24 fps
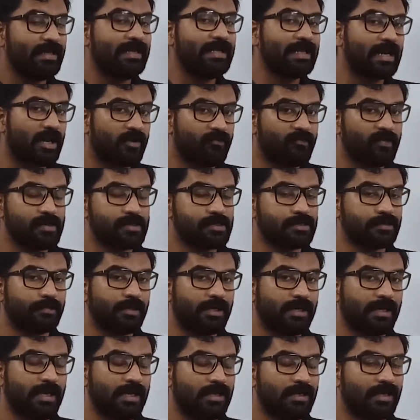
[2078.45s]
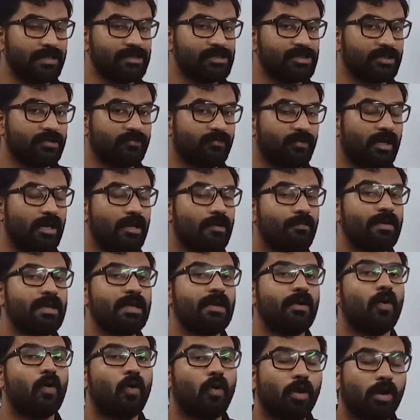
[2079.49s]
irreversible heat engine will
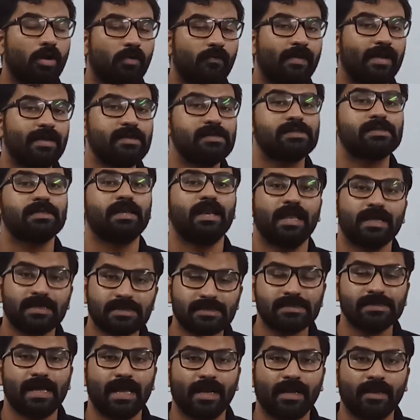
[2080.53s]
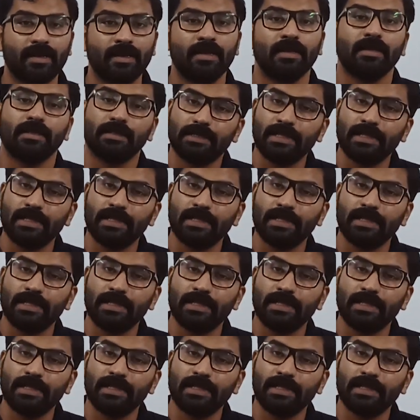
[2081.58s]
be always less than